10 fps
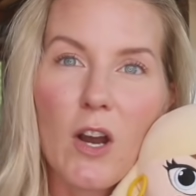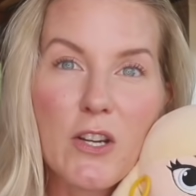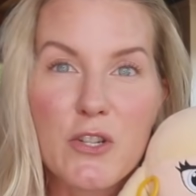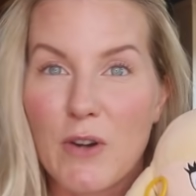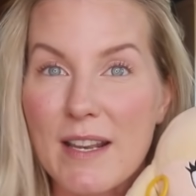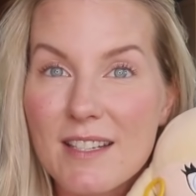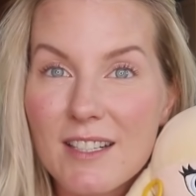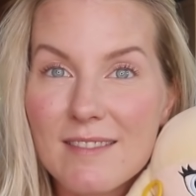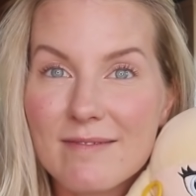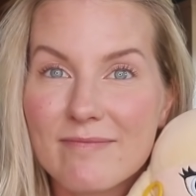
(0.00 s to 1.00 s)
on your
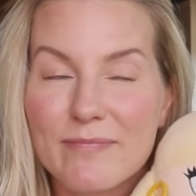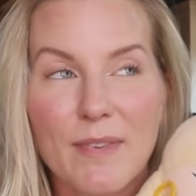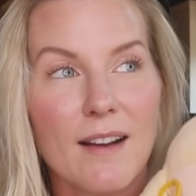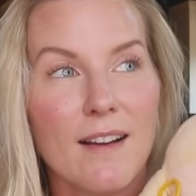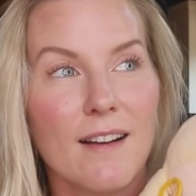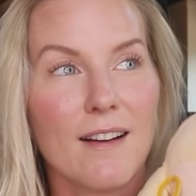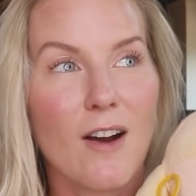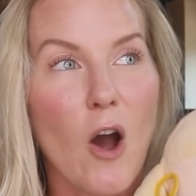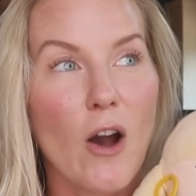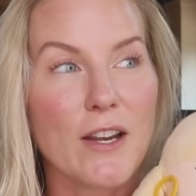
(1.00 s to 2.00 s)
dresser,
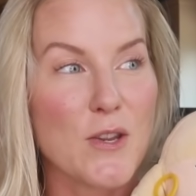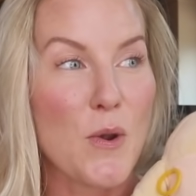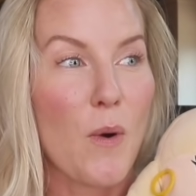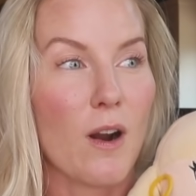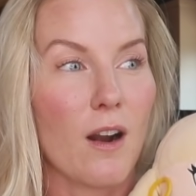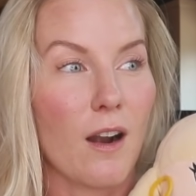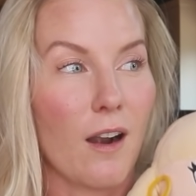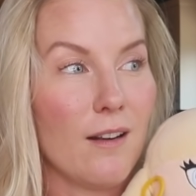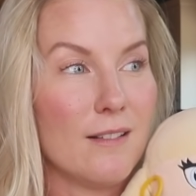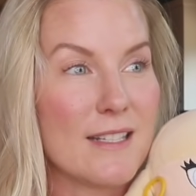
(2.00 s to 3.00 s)
on
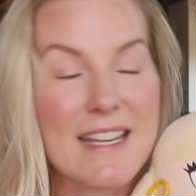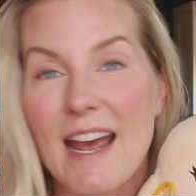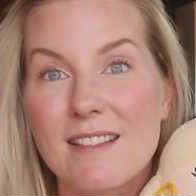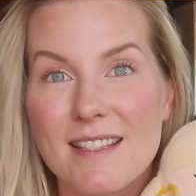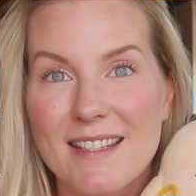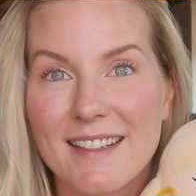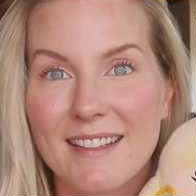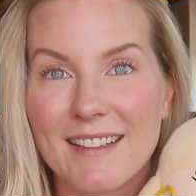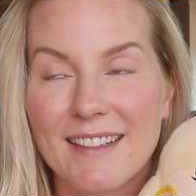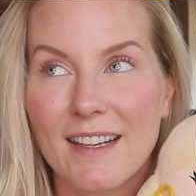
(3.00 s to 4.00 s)
your desk,
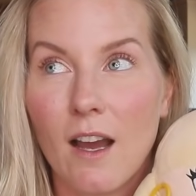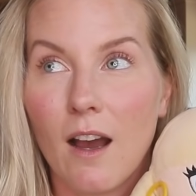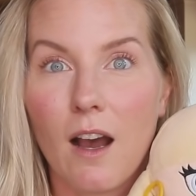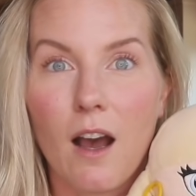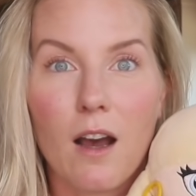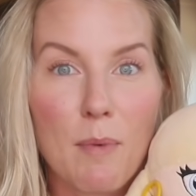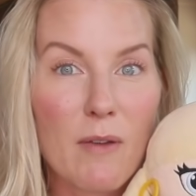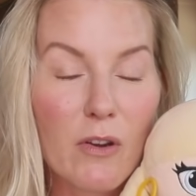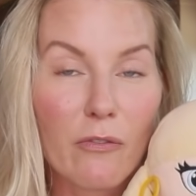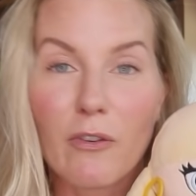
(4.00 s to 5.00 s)

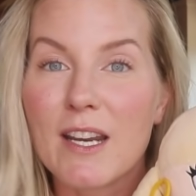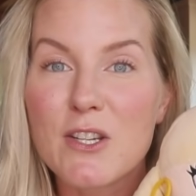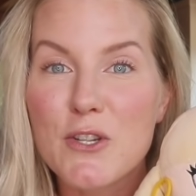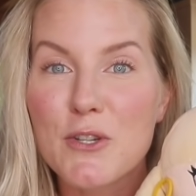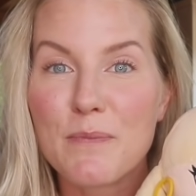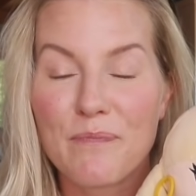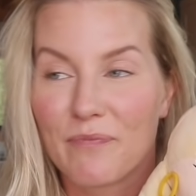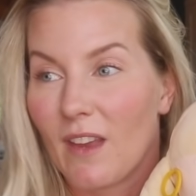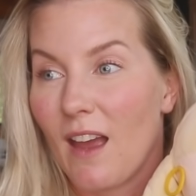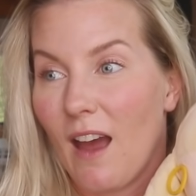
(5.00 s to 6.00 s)
above your fridge,
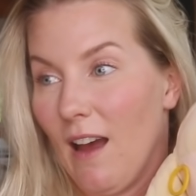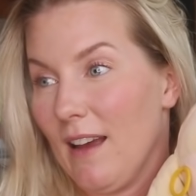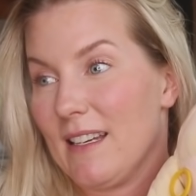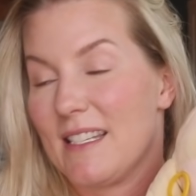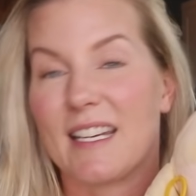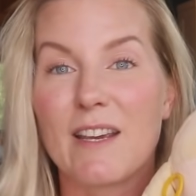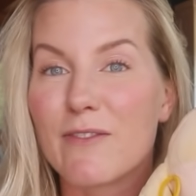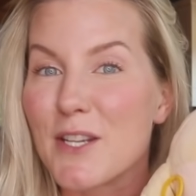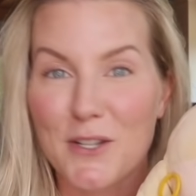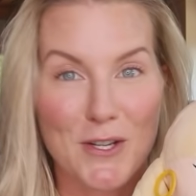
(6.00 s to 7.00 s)
to
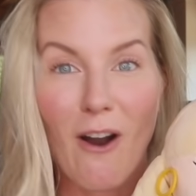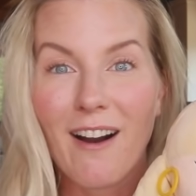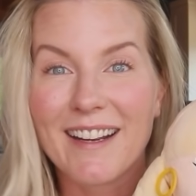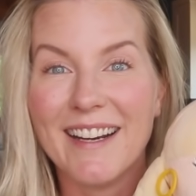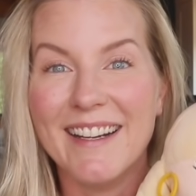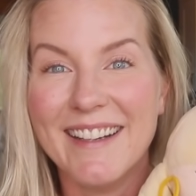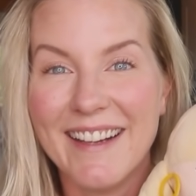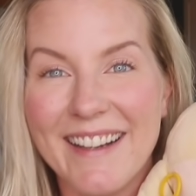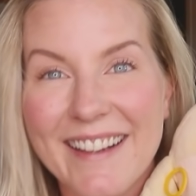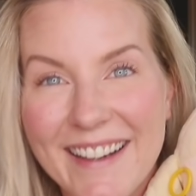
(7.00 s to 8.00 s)
give to your dog,
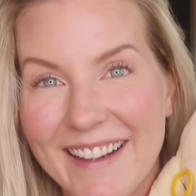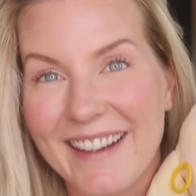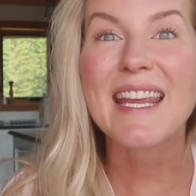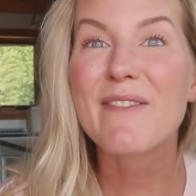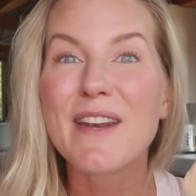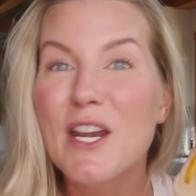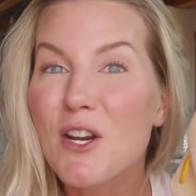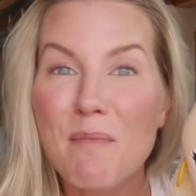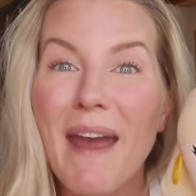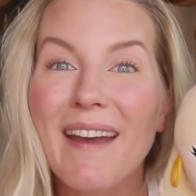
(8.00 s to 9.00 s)
even in
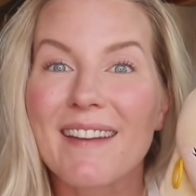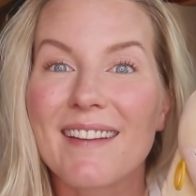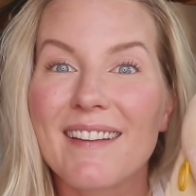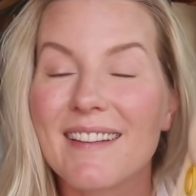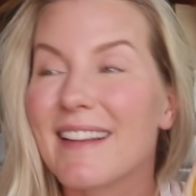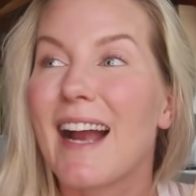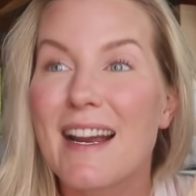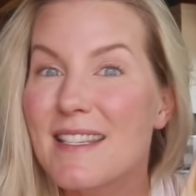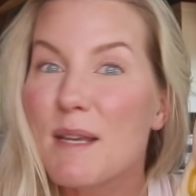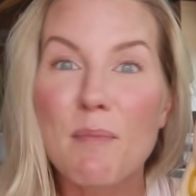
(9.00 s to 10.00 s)
your bed. Like
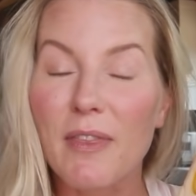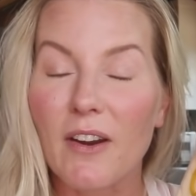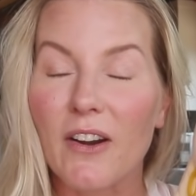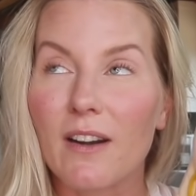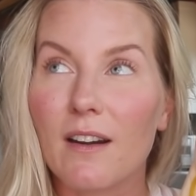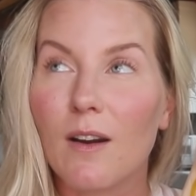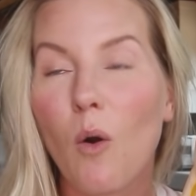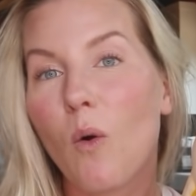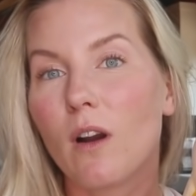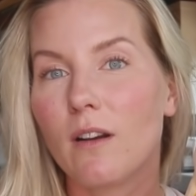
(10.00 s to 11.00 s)
I sleep with her
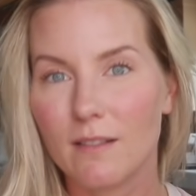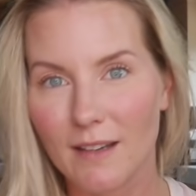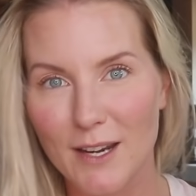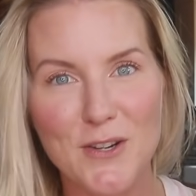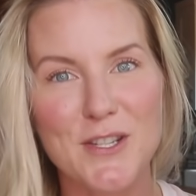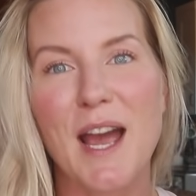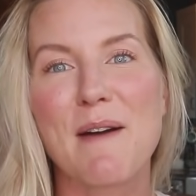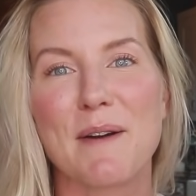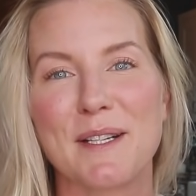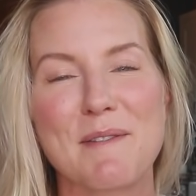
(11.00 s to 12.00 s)
or in your
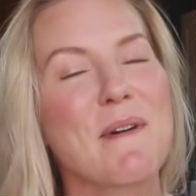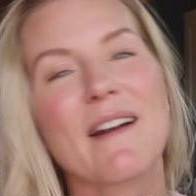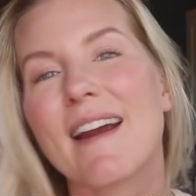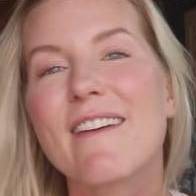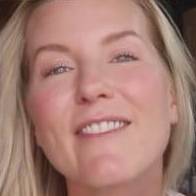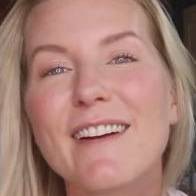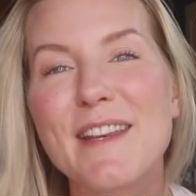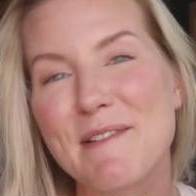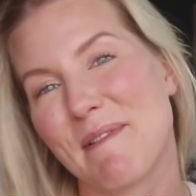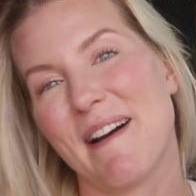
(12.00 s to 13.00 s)
shower, wherever
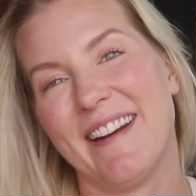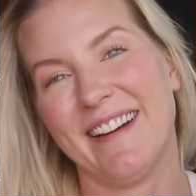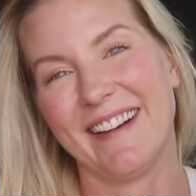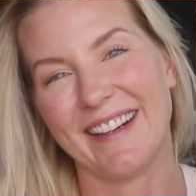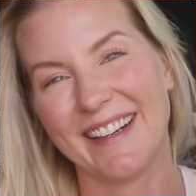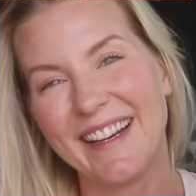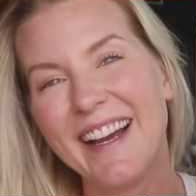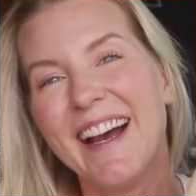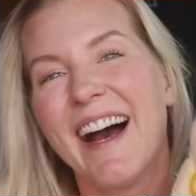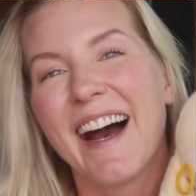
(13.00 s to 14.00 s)
you want her.
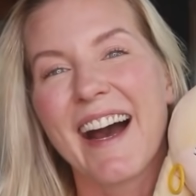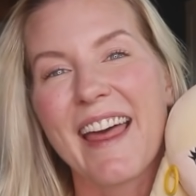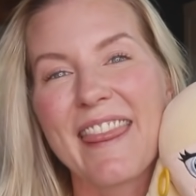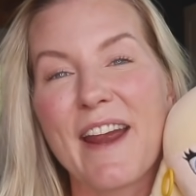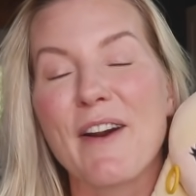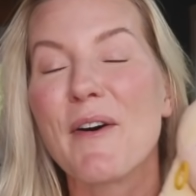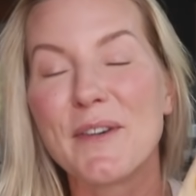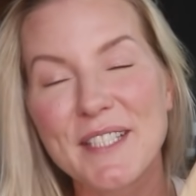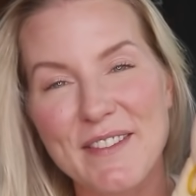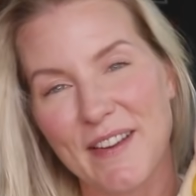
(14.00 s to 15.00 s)
Uh, they are
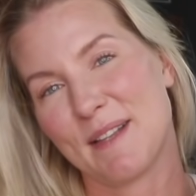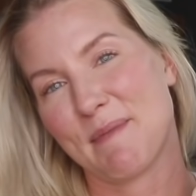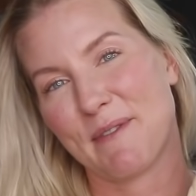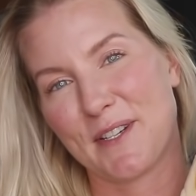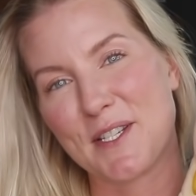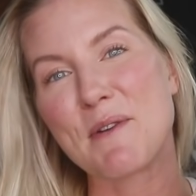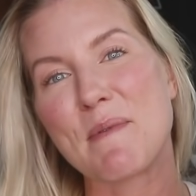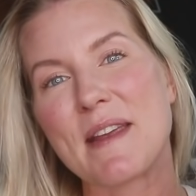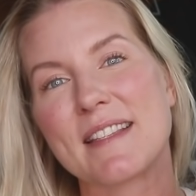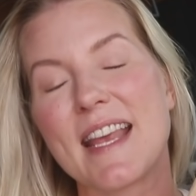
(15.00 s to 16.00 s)
only available for
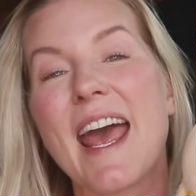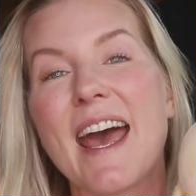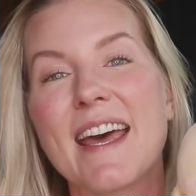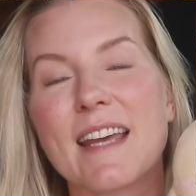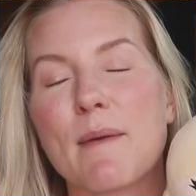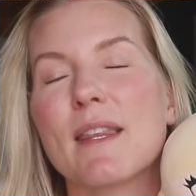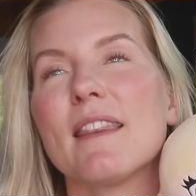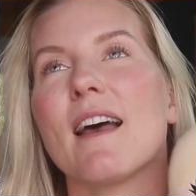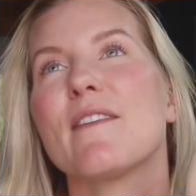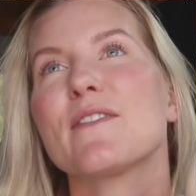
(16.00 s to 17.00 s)
two weeks and I would
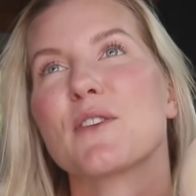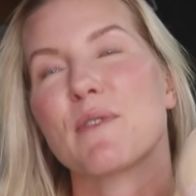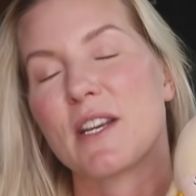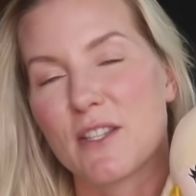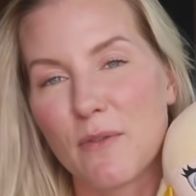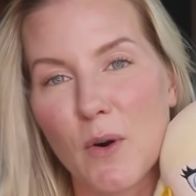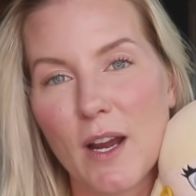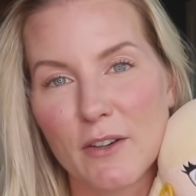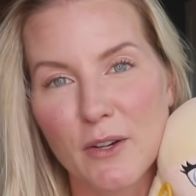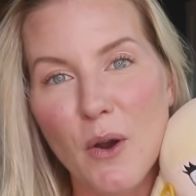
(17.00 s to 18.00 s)
love to reach the
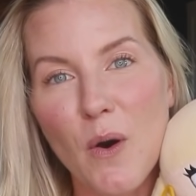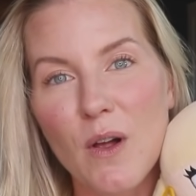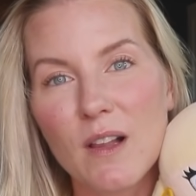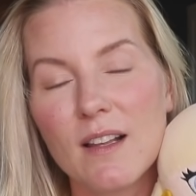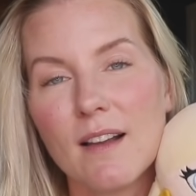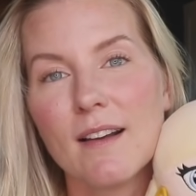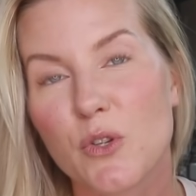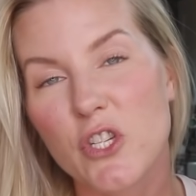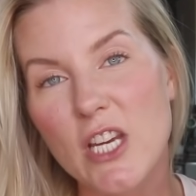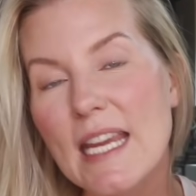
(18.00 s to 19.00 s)
400 goal.
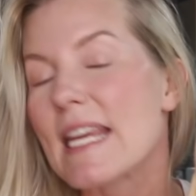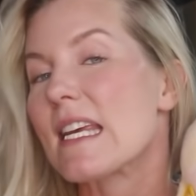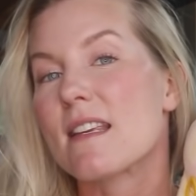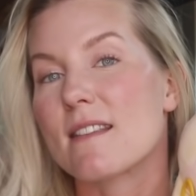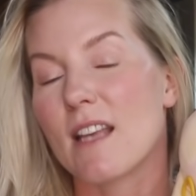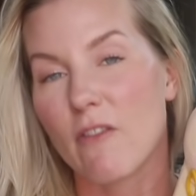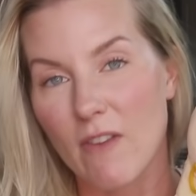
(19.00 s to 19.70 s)
So she is